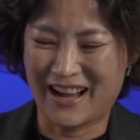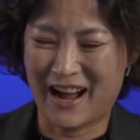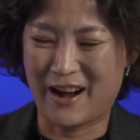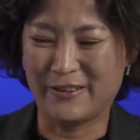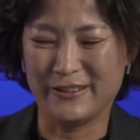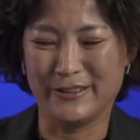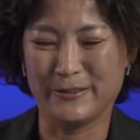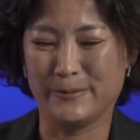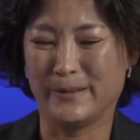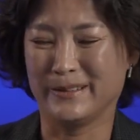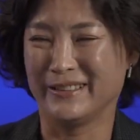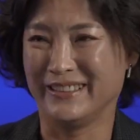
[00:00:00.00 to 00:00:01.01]
Out in the
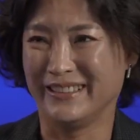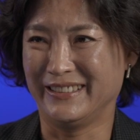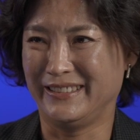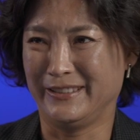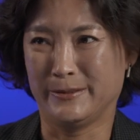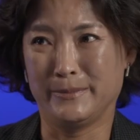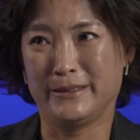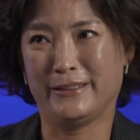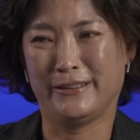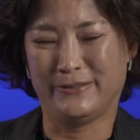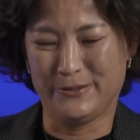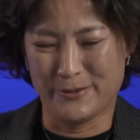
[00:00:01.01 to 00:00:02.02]
wilderness, in the
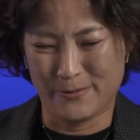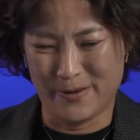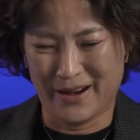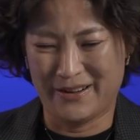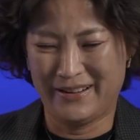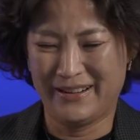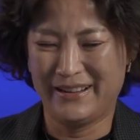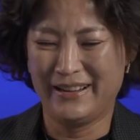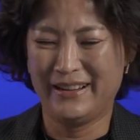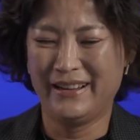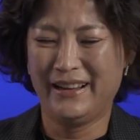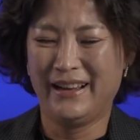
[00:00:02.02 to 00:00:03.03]
middle of nowhere.
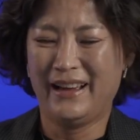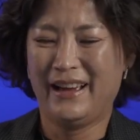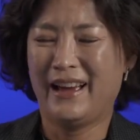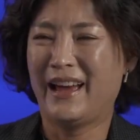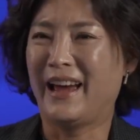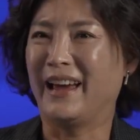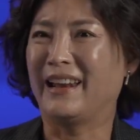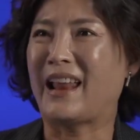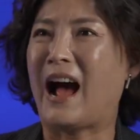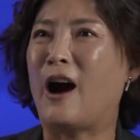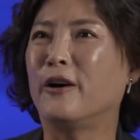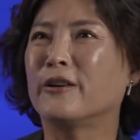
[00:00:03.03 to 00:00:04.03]

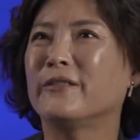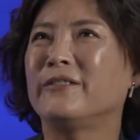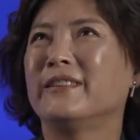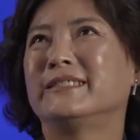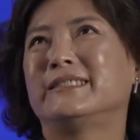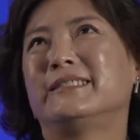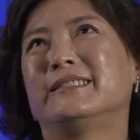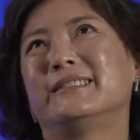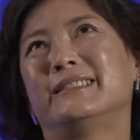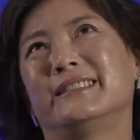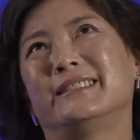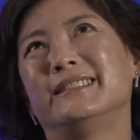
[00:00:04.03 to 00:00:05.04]
And out of this
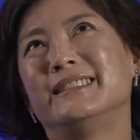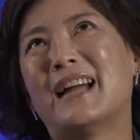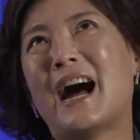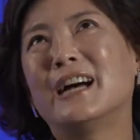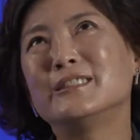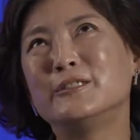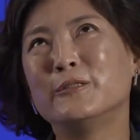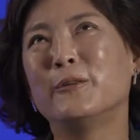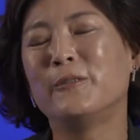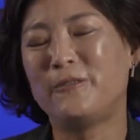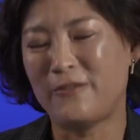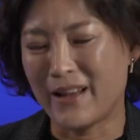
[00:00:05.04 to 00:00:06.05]

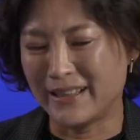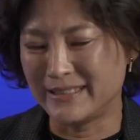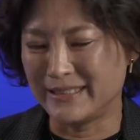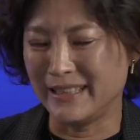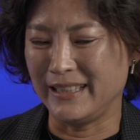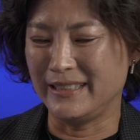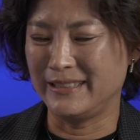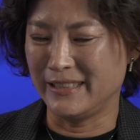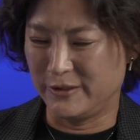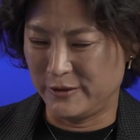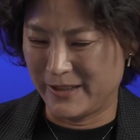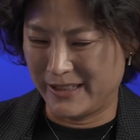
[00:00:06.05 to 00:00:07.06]
not-so-fancy
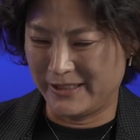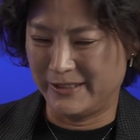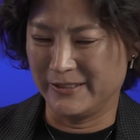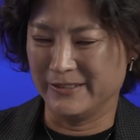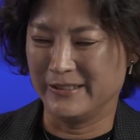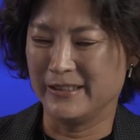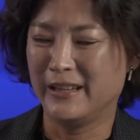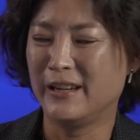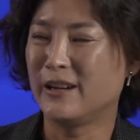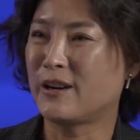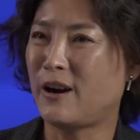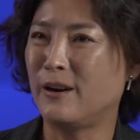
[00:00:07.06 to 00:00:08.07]
situation
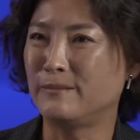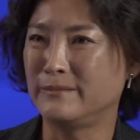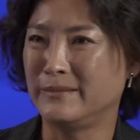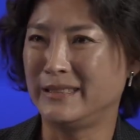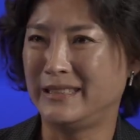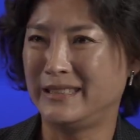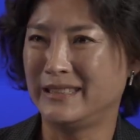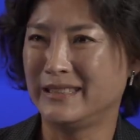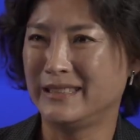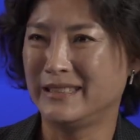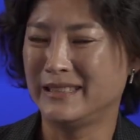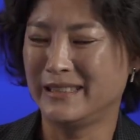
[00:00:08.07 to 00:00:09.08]
comes
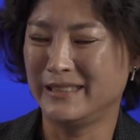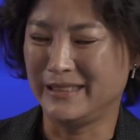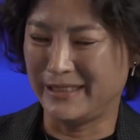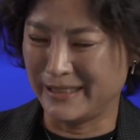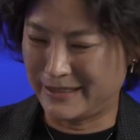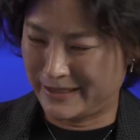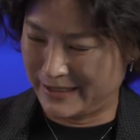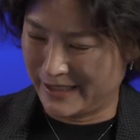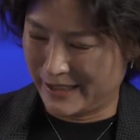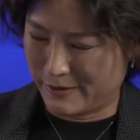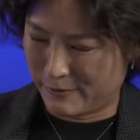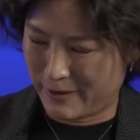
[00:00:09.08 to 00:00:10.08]
this
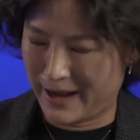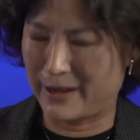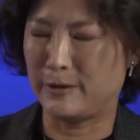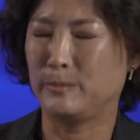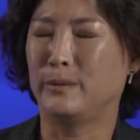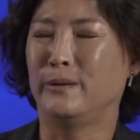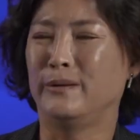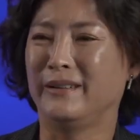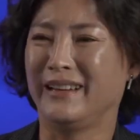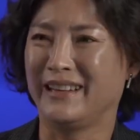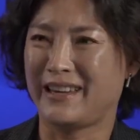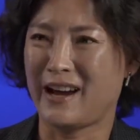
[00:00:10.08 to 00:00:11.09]
incredible
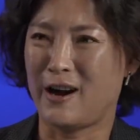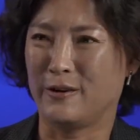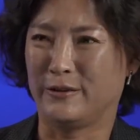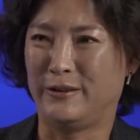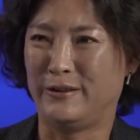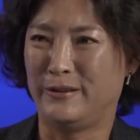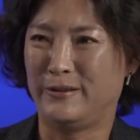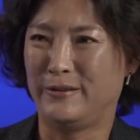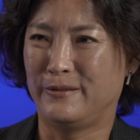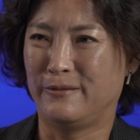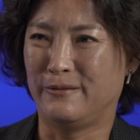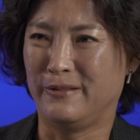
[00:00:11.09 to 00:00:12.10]
encounter
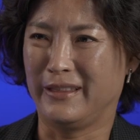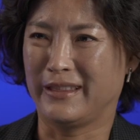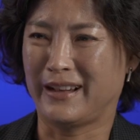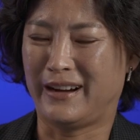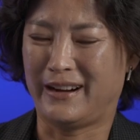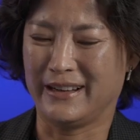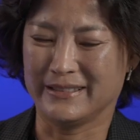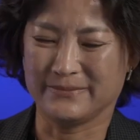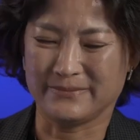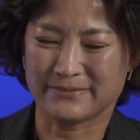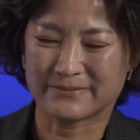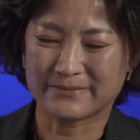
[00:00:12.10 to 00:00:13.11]
with God.
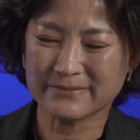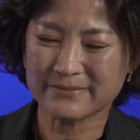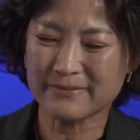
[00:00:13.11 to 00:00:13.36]
Mm-hmm.